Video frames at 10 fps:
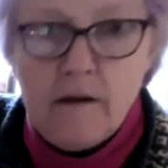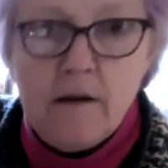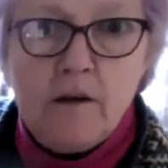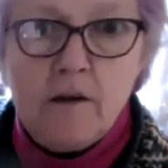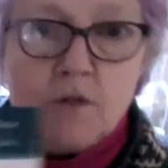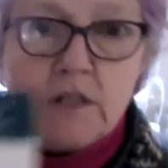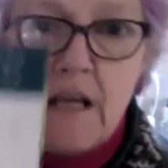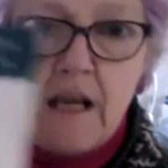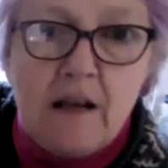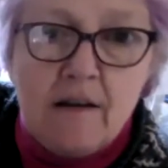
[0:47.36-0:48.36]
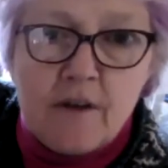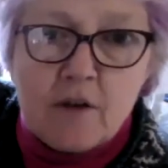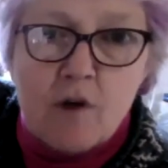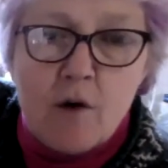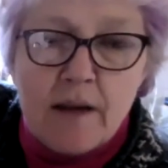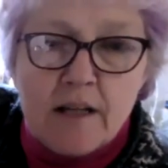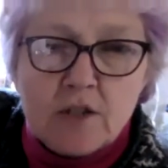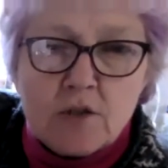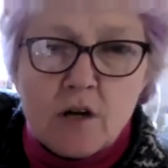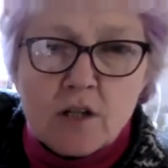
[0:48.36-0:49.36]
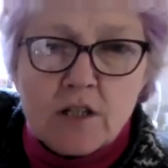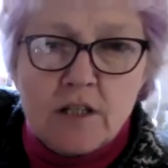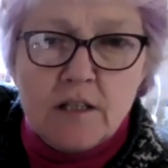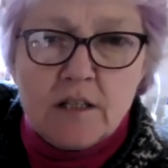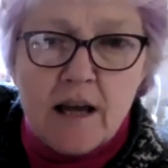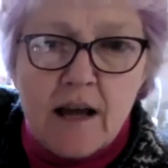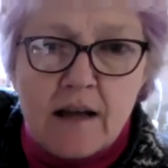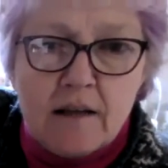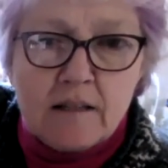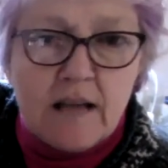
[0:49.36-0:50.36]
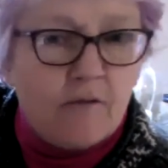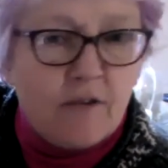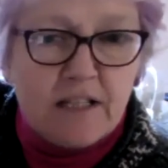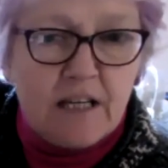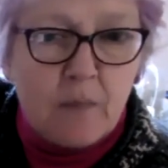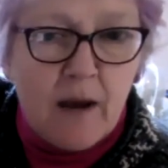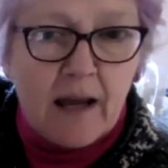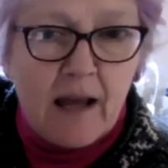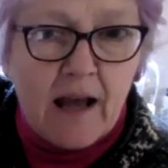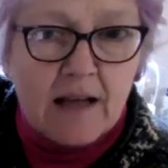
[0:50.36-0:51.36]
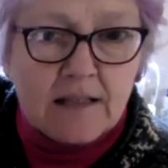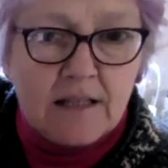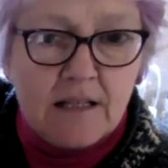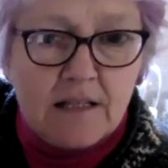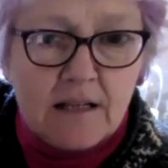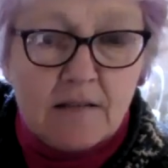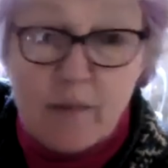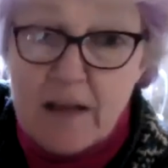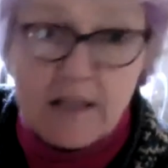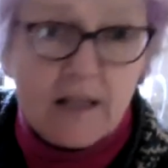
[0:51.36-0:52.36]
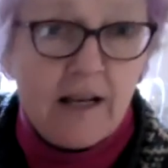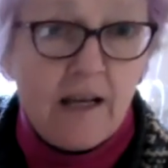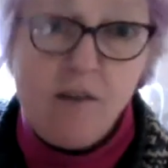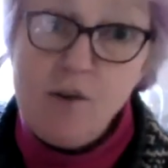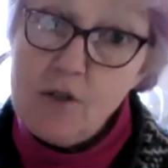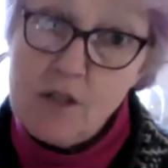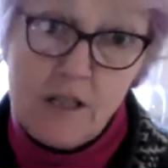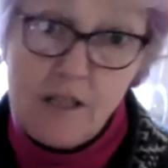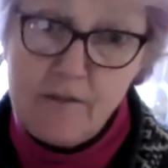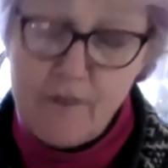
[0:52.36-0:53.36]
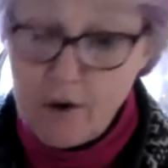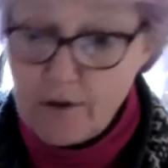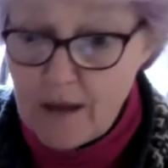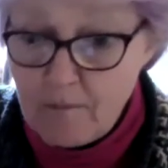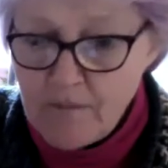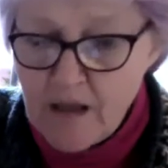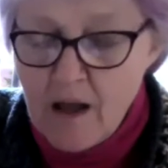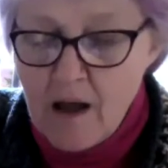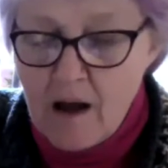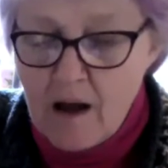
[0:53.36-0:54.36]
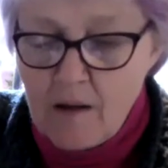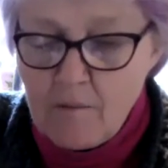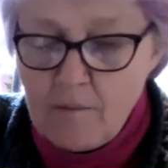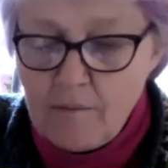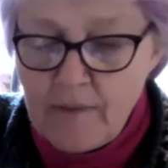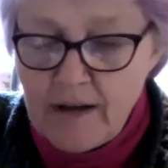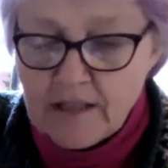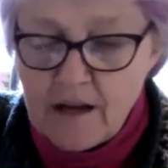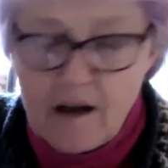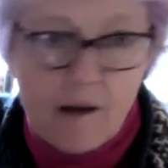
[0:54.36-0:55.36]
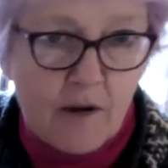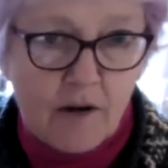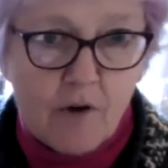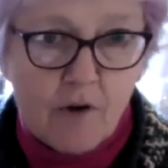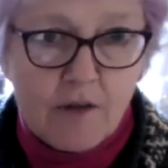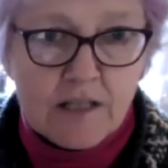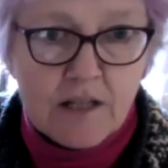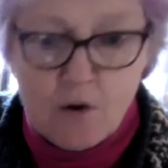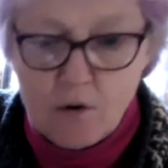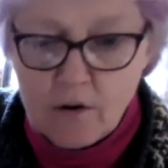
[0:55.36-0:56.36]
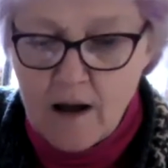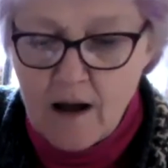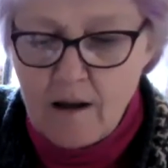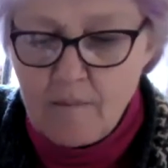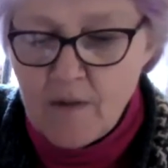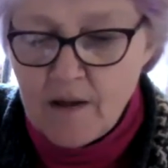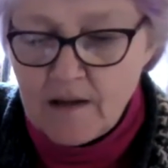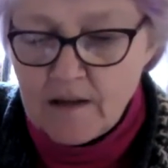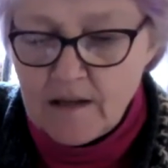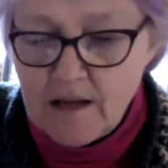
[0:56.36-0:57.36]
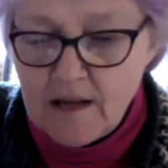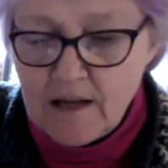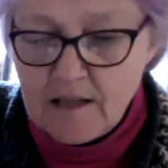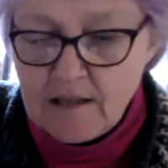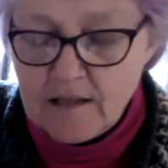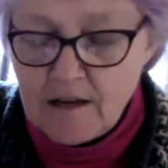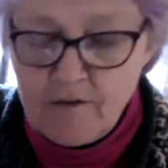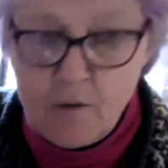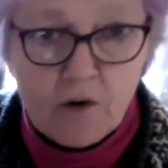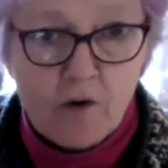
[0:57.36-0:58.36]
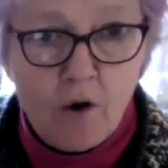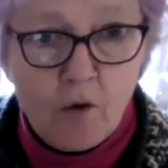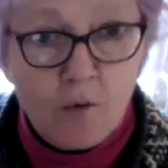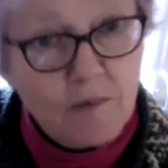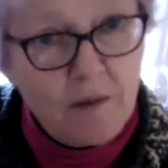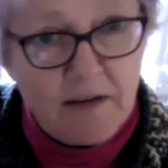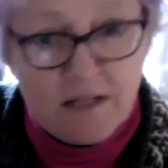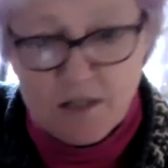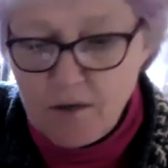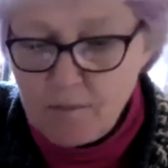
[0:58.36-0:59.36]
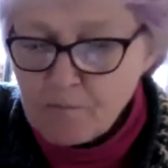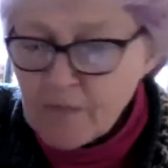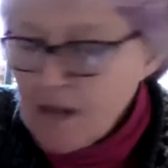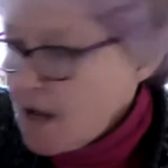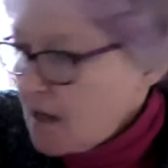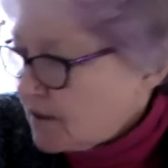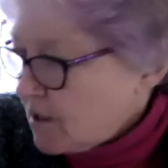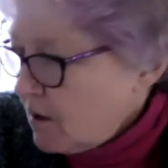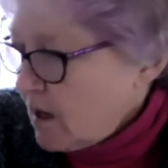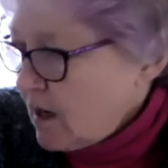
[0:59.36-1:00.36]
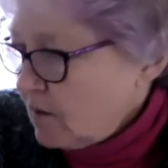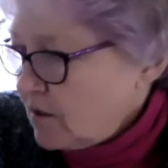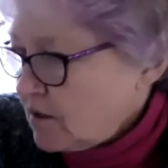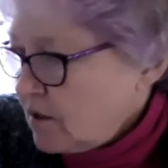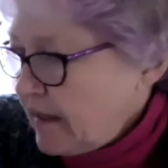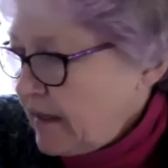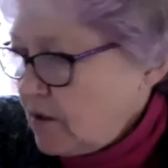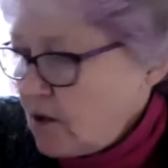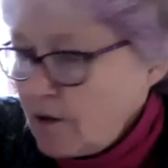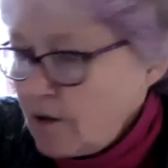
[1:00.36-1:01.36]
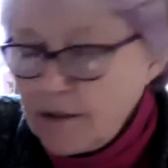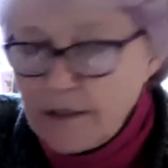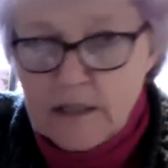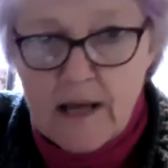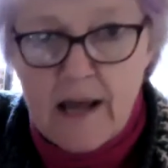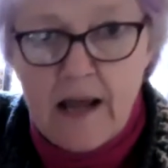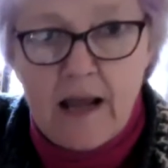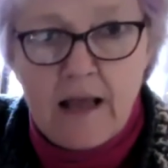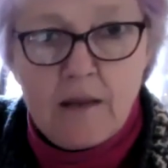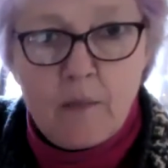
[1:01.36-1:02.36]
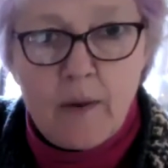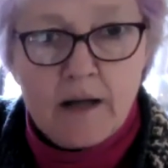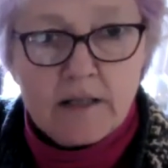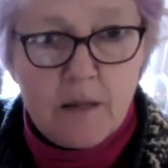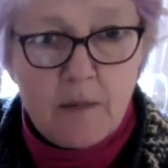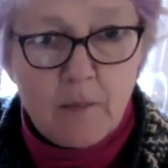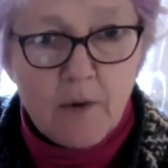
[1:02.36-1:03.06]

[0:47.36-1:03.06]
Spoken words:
you'll see the growing instructions, and every seed packet has these, and basically you just need to follow them. I'm going to grow these along, and if you want to grow along with me, please do. So I want to let you know that today in the biodynamic